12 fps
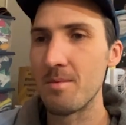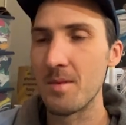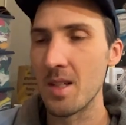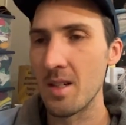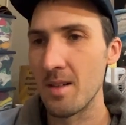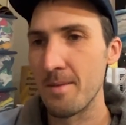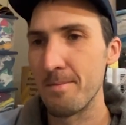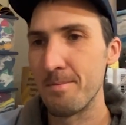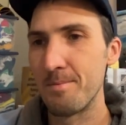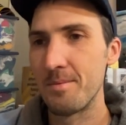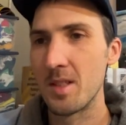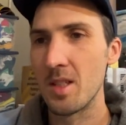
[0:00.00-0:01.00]

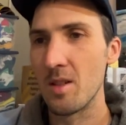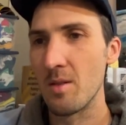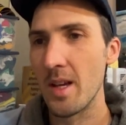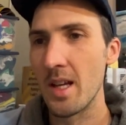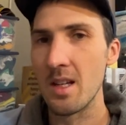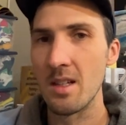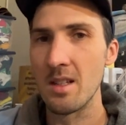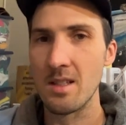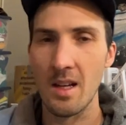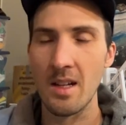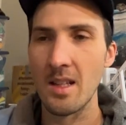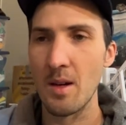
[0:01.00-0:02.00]
you know, aided
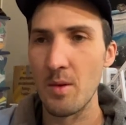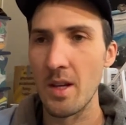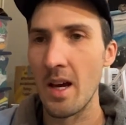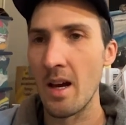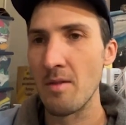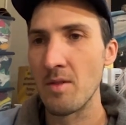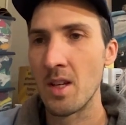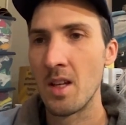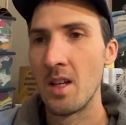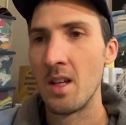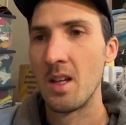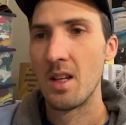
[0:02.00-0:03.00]
design that we have.
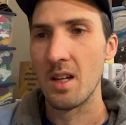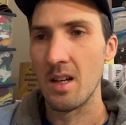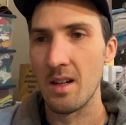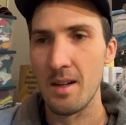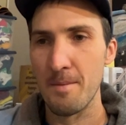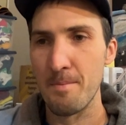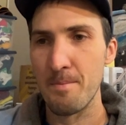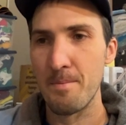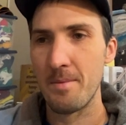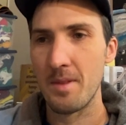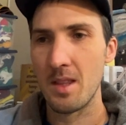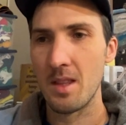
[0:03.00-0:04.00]

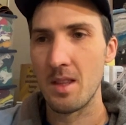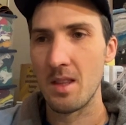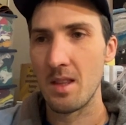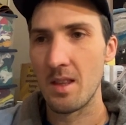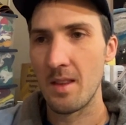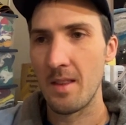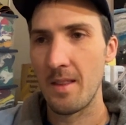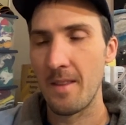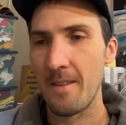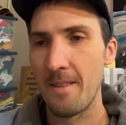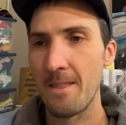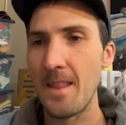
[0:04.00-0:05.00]

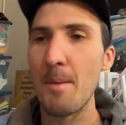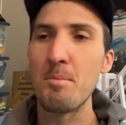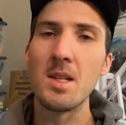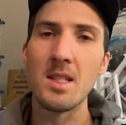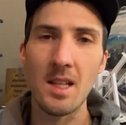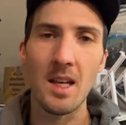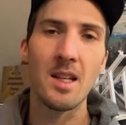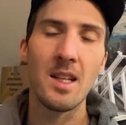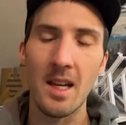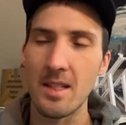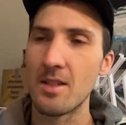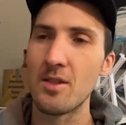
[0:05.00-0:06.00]
That being said,
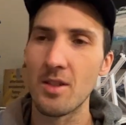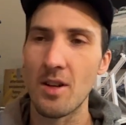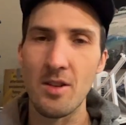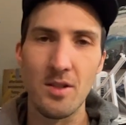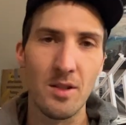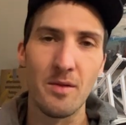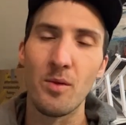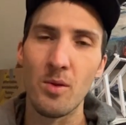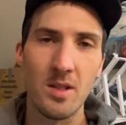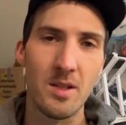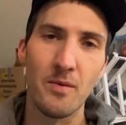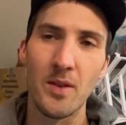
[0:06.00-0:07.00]
yes, there's cars in the
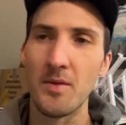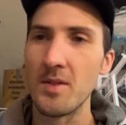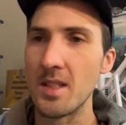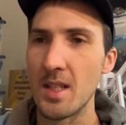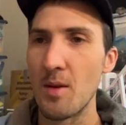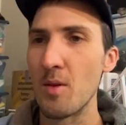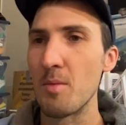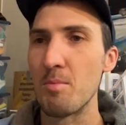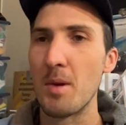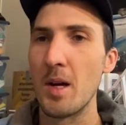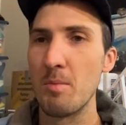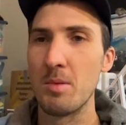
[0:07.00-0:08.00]
40s and 50s that were
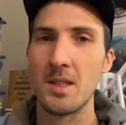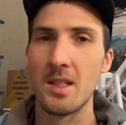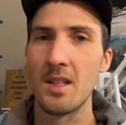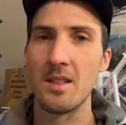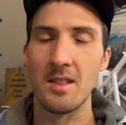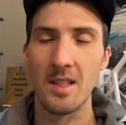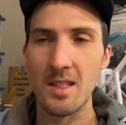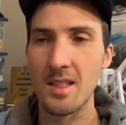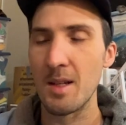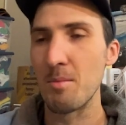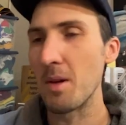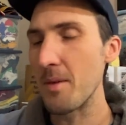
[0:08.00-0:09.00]
better put together than this
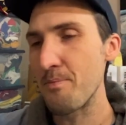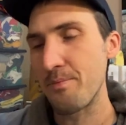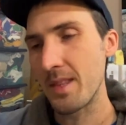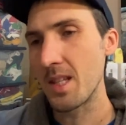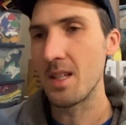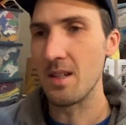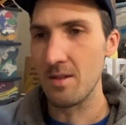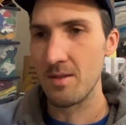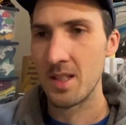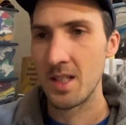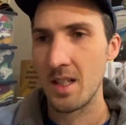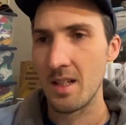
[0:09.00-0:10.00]
thing, but, you know,
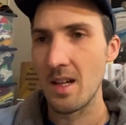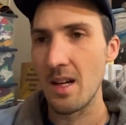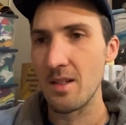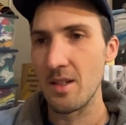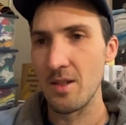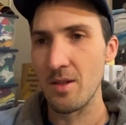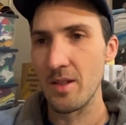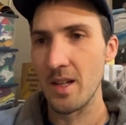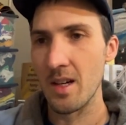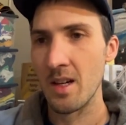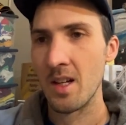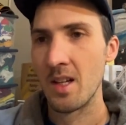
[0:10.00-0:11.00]
neither here nor
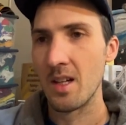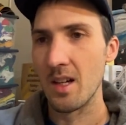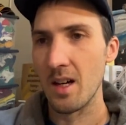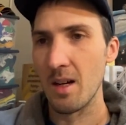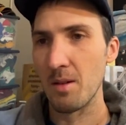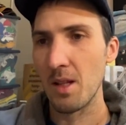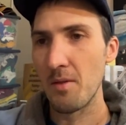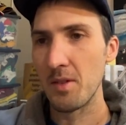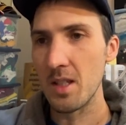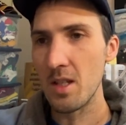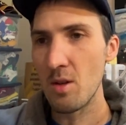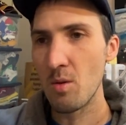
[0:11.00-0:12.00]
there. A
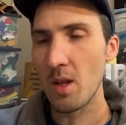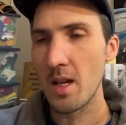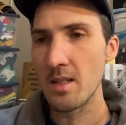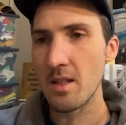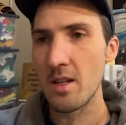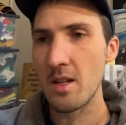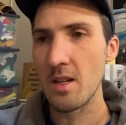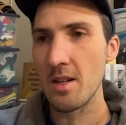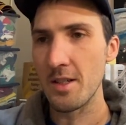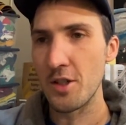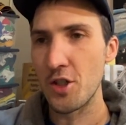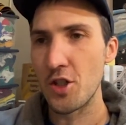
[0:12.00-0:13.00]
lovely equalizer here,
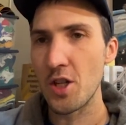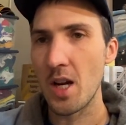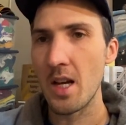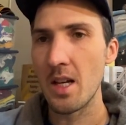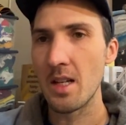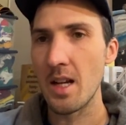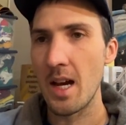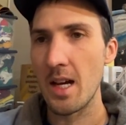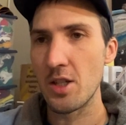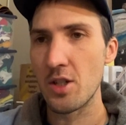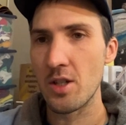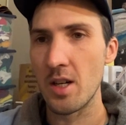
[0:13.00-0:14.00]
a giant
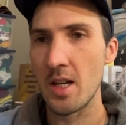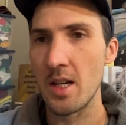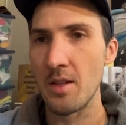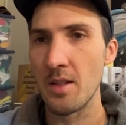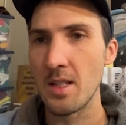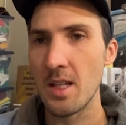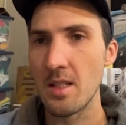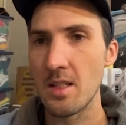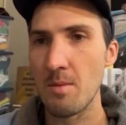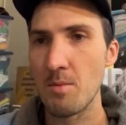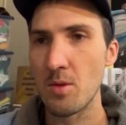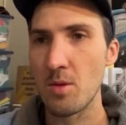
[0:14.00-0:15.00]
ashtray. Now, this has
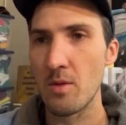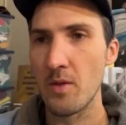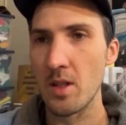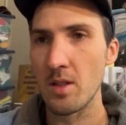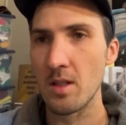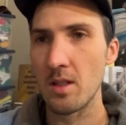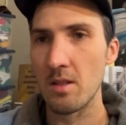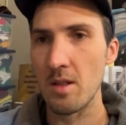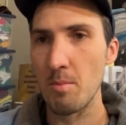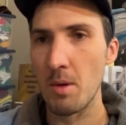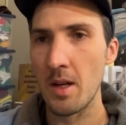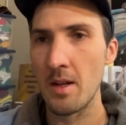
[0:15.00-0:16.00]
some sort of auxiliary
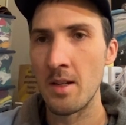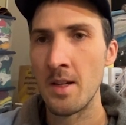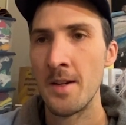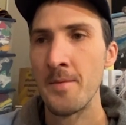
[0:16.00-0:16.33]
button.